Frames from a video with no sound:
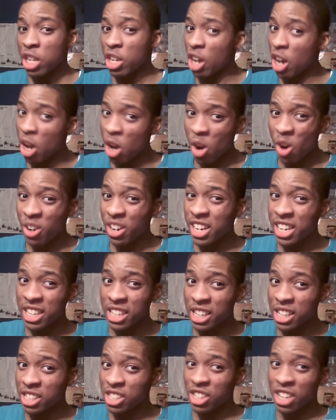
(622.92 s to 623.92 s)
oh
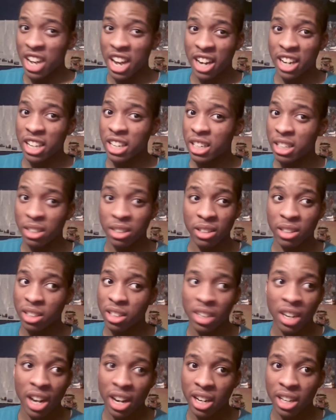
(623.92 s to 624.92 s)
goodness, you're not gonna
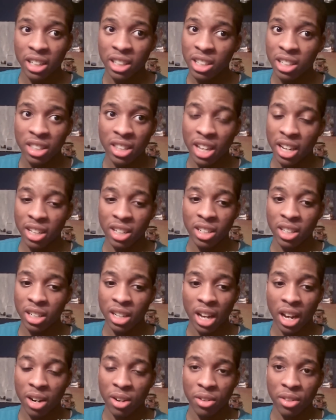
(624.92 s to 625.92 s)
you're not gonna look that good.
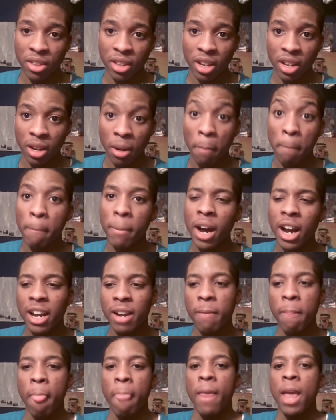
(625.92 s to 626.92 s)
I don't think,
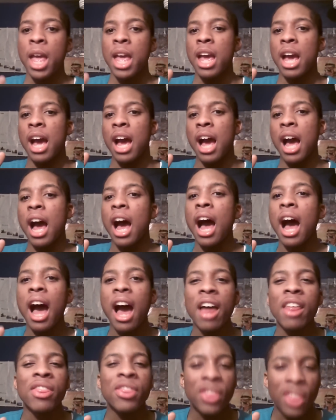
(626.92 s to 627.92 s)
but
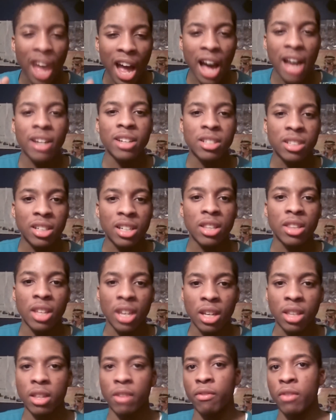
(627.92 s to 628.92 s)
I th- honestly
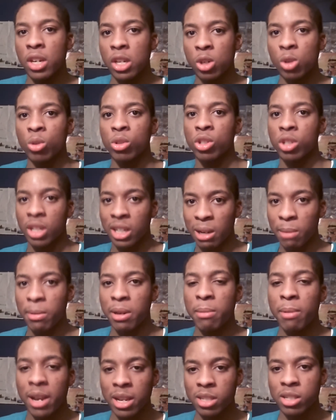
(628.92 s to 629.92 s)
think the visuals are gonna
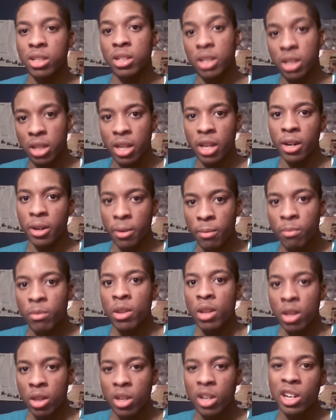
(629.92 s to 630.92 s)
be basically there.
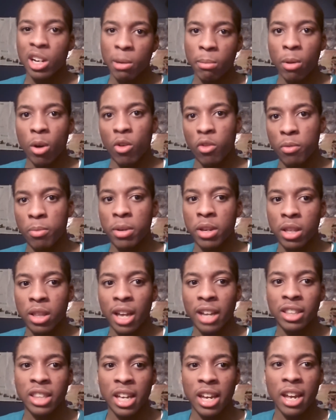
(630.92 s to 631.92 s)
They're gonna both be
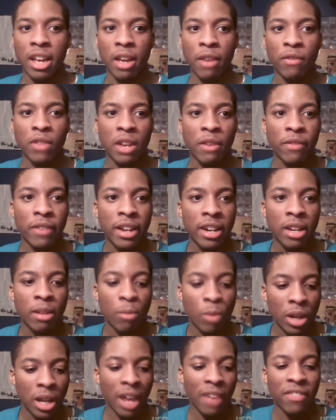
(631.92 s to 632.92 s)
like that. If if any,
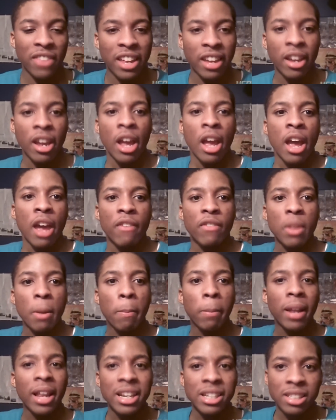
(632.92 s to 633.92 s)
I think the
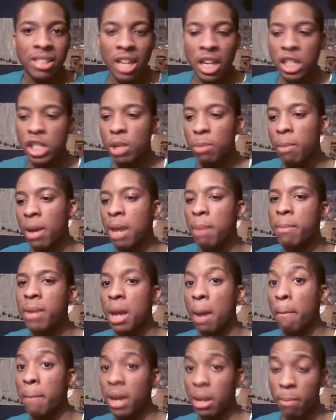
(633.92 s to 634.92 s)
PlayStation may be
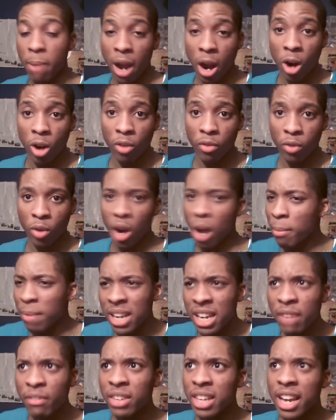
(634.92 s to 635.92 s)
a bit powerful. I mean,
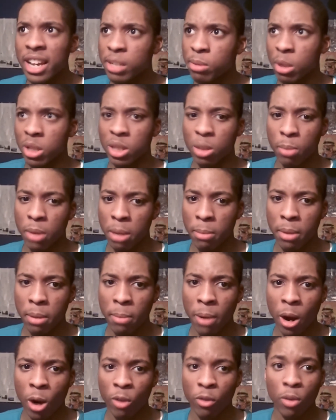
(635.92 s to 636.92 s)
even the Xbox could be a bit
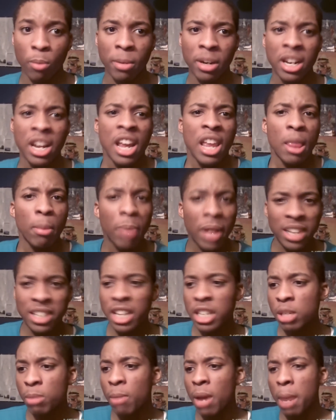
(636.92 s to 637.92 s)
powerful, but
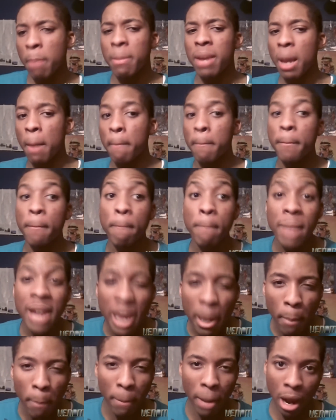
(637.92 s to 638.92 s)
PlayStation may be a
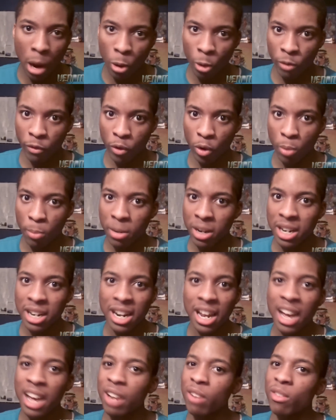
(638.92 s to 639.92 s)
bit powerful, but
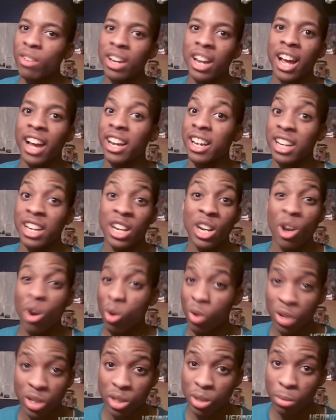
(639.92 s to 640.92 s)
not like a
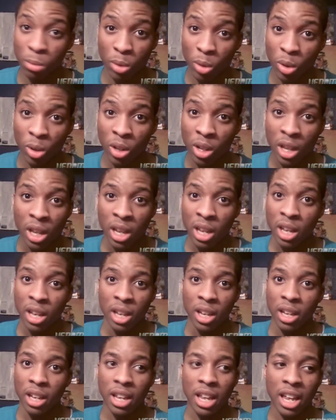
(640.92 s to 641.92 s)
noticeable
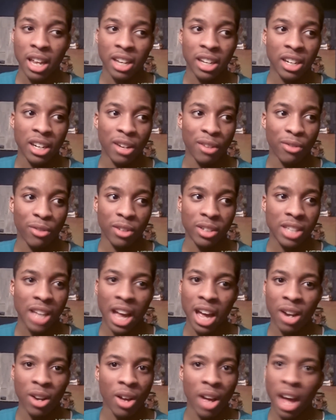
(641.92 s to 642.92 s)
difference.
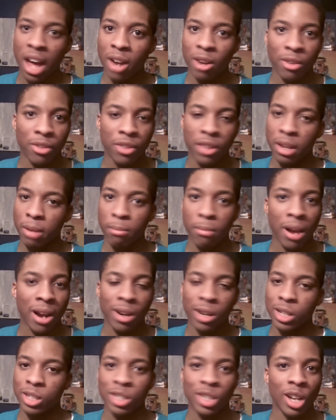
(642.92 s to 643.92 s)
I don't I don't think
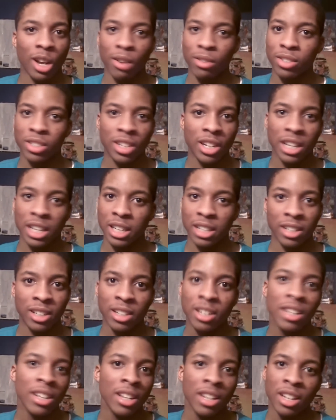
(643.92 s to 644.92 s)
Microsoft's gonna
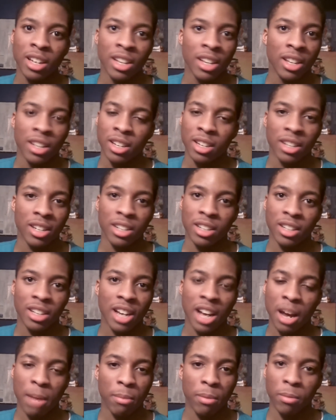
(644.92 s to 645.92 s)

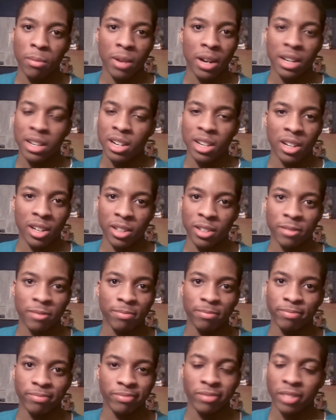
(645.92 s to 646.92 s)
compromise. No,
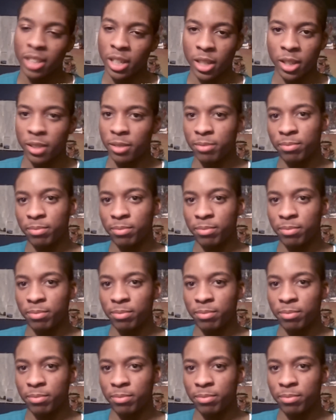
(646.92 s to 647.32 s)
no.